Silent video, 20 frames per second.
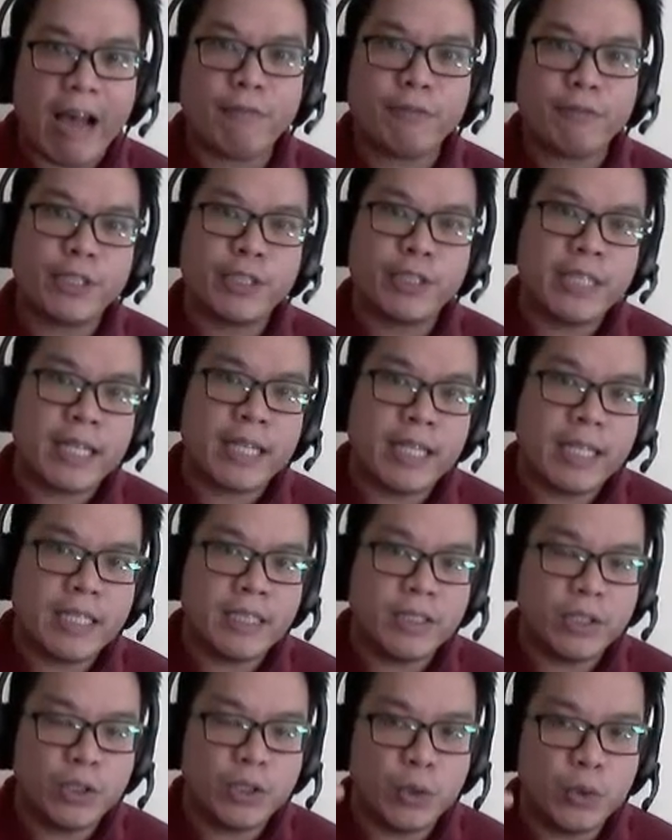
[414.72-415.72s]
After that
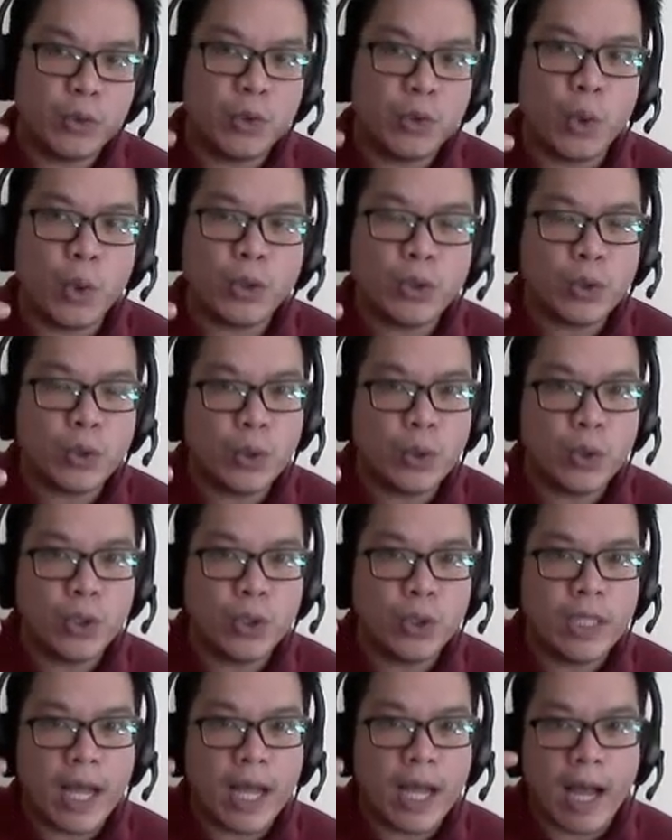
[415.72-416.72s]
is you go to
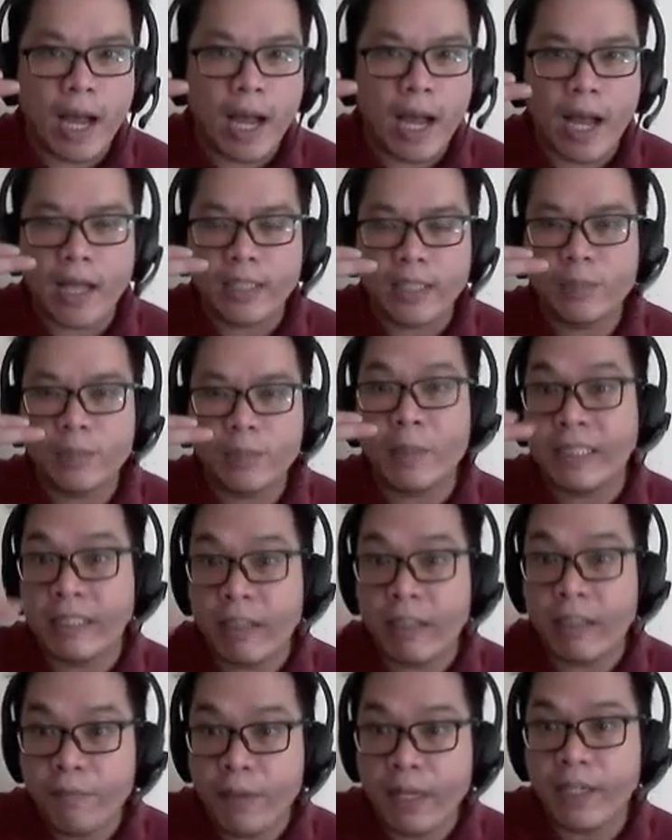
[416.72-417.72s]

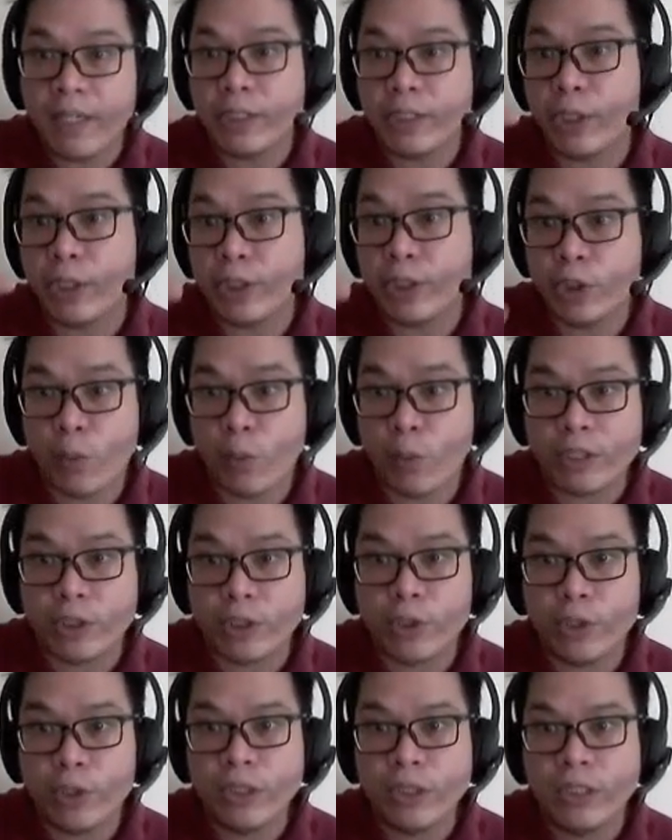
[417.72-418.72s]
specific research
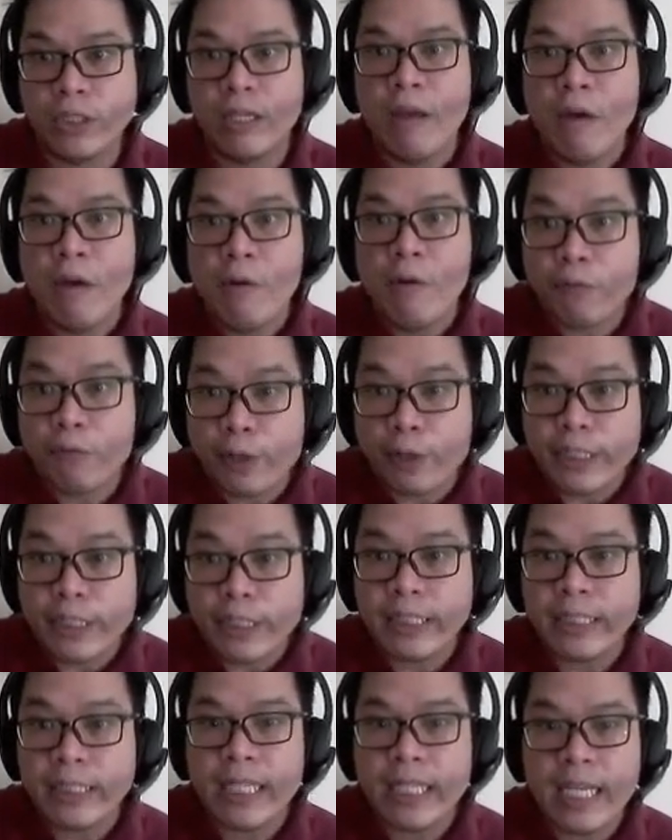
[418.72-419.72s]
questions.
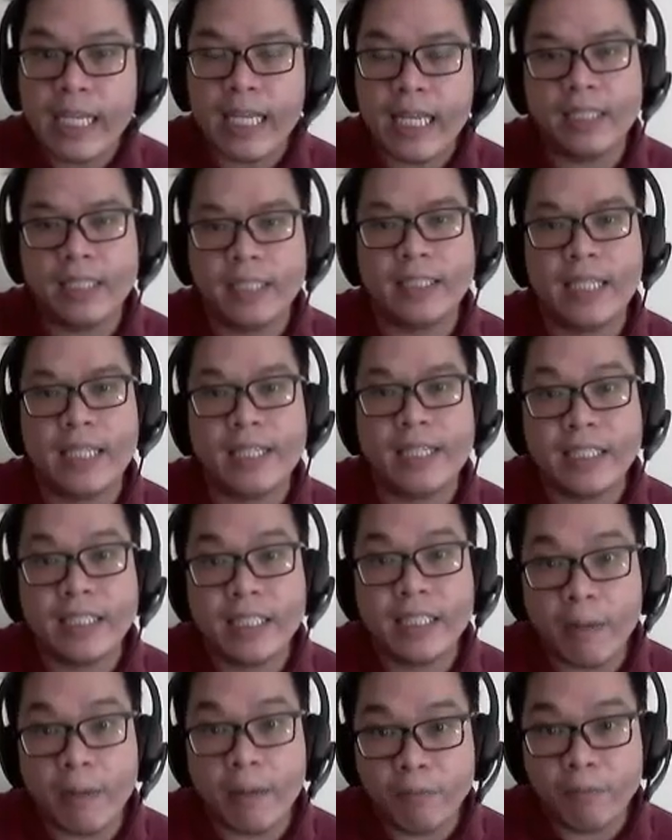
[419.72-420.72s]
First thing is the
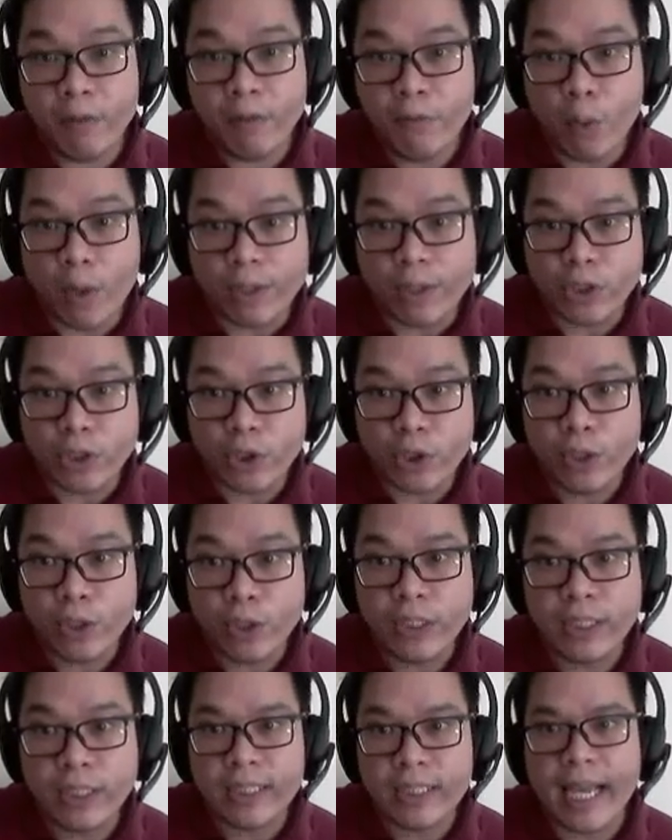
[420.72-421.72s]
descriptive
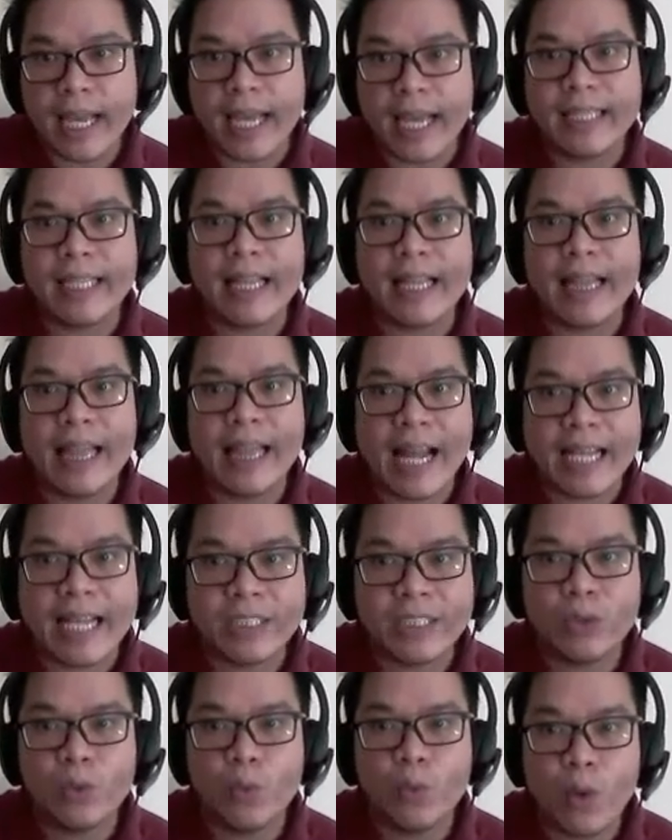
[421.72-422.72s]
questions, and then
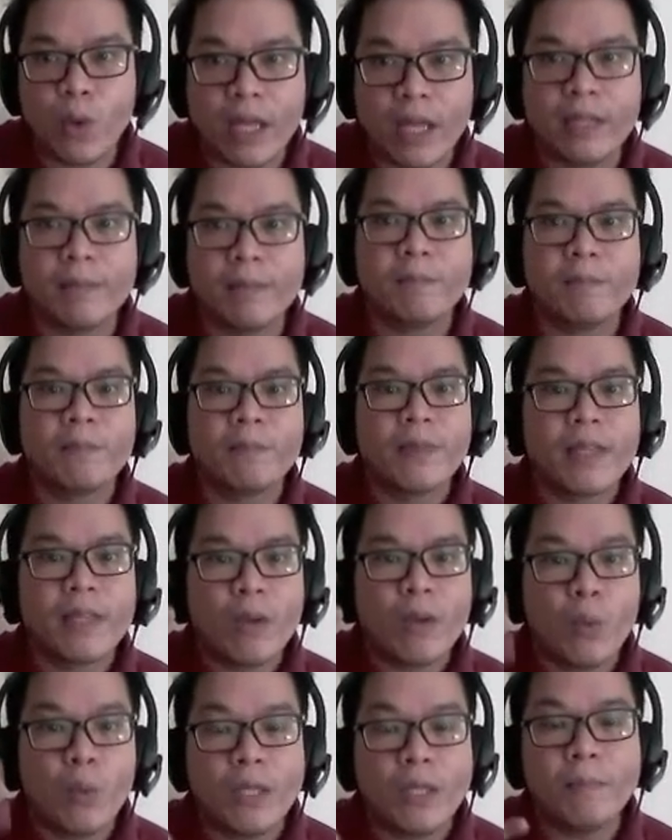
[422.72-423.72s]
last one
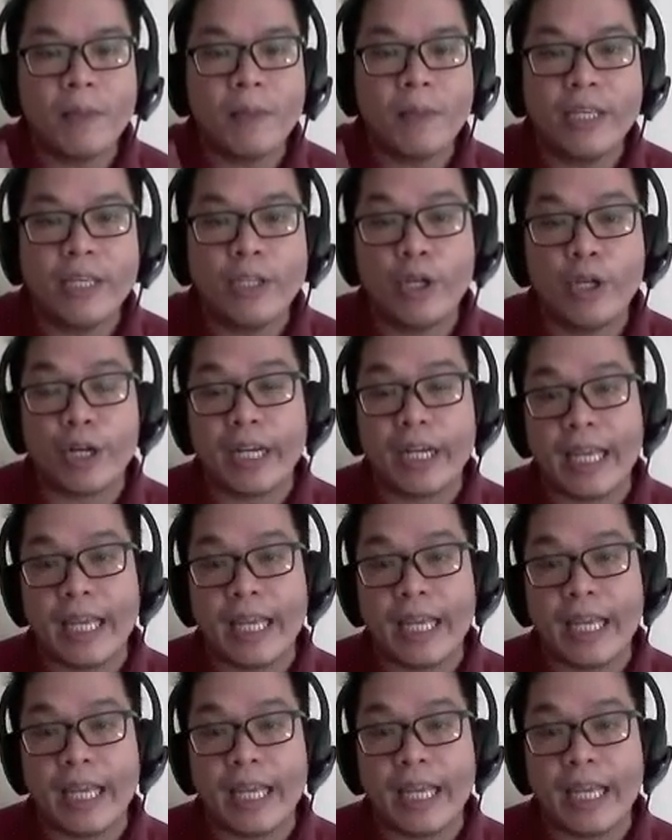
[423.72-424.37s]
will be your